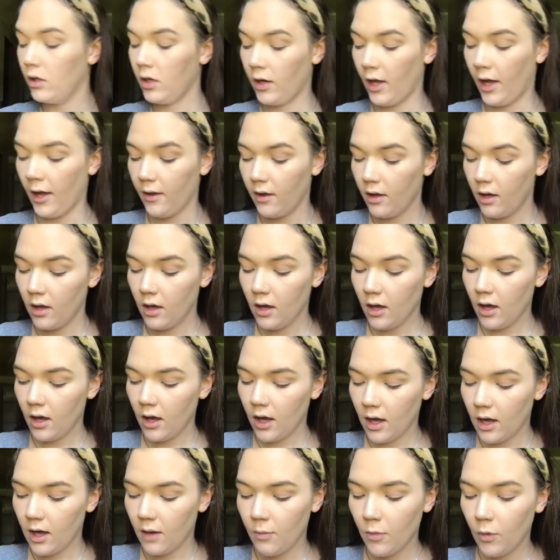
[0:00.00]
Okay.
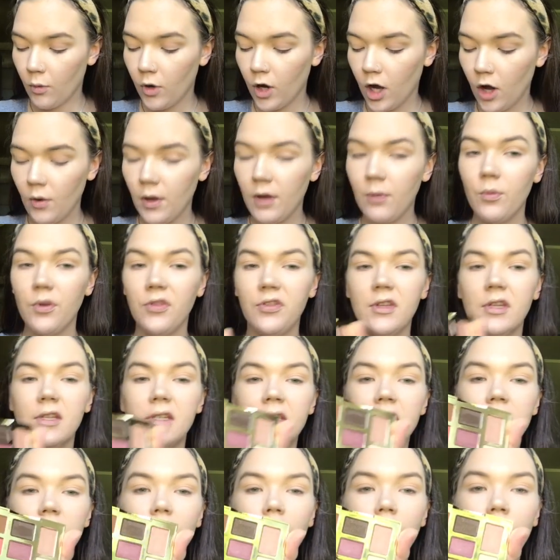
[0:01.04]
We'll go in with
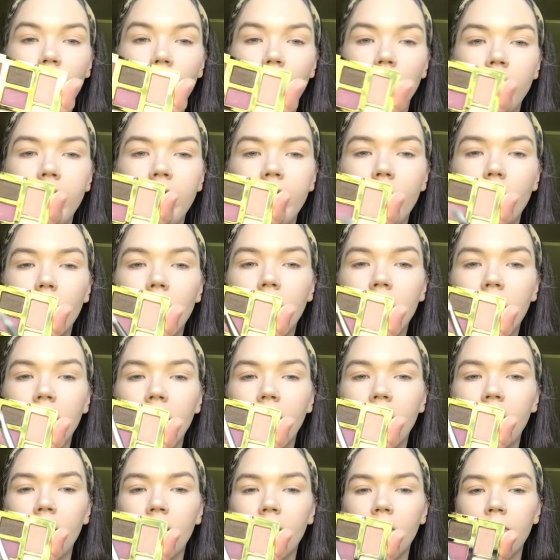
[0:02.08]
this Go For It
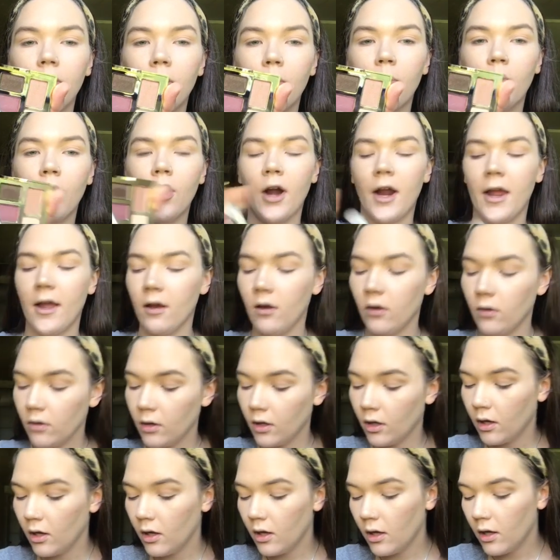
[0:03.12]
color, the
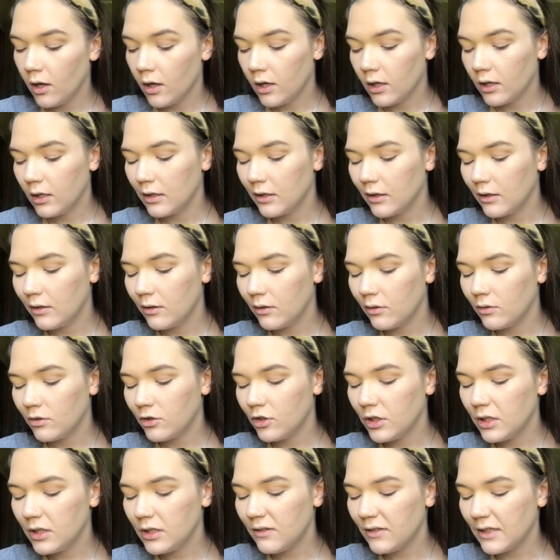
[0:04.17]
brown.
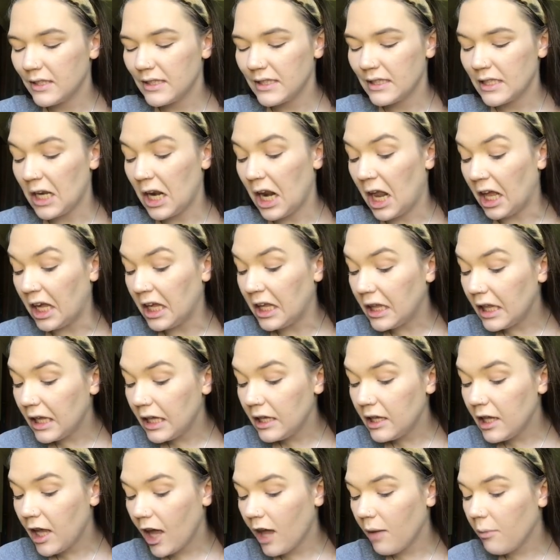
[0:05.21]
Just
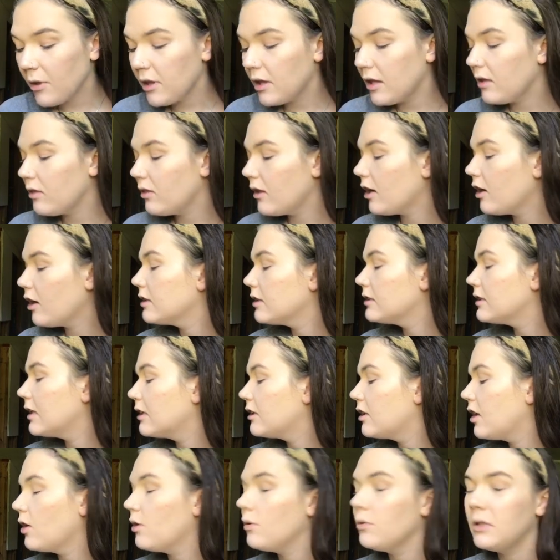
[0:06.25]
slightly dab it in because I
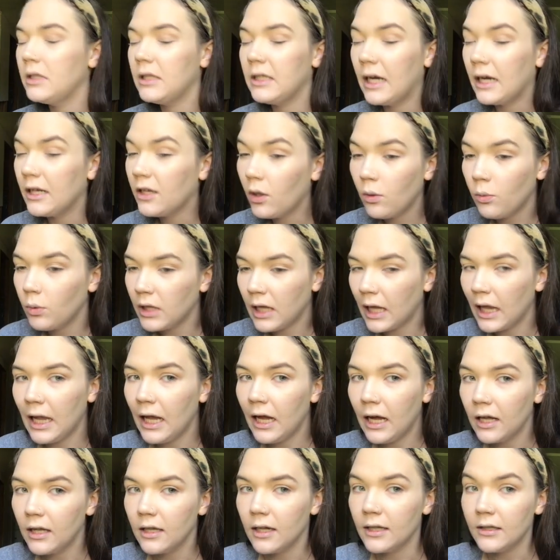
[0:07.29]
don't
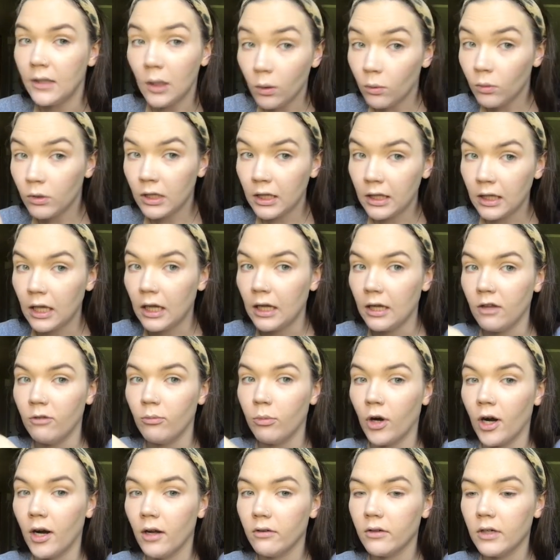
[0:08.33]
want a lot
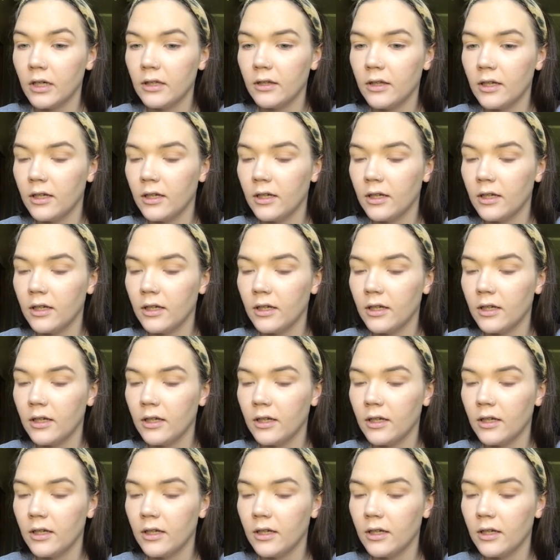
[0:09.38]
of brown right